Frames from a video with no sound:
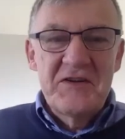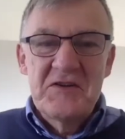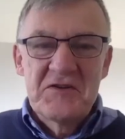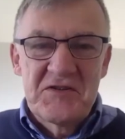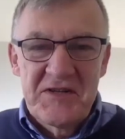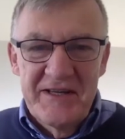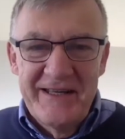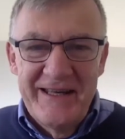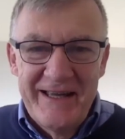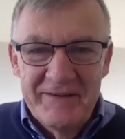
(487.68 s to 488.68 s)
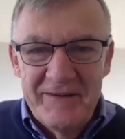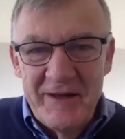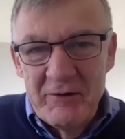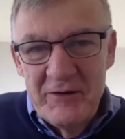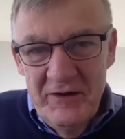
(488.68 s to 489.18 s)
are you seeing out
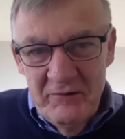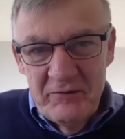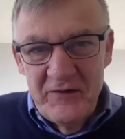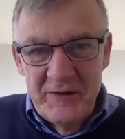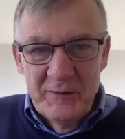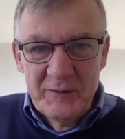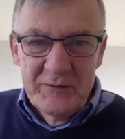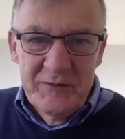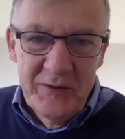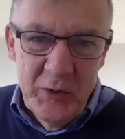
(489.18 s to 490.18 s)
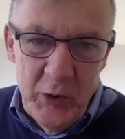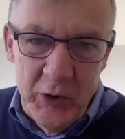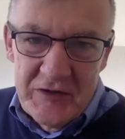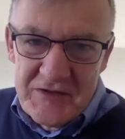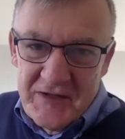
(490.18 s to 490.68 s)
there in the field,
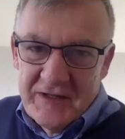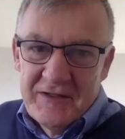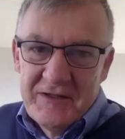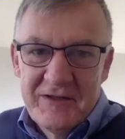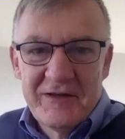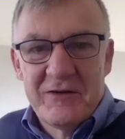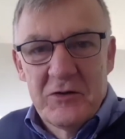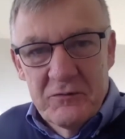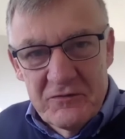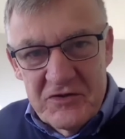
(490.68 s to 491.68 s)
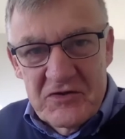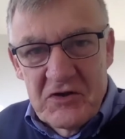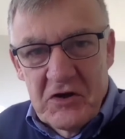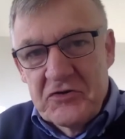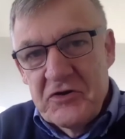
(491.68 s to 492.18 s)
Curtis, that you've just
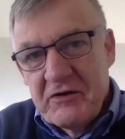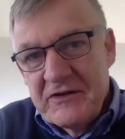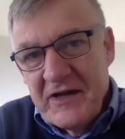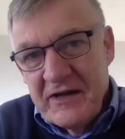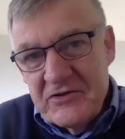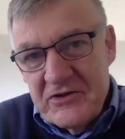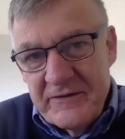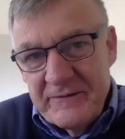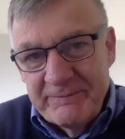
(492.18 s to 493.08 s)
got your attention?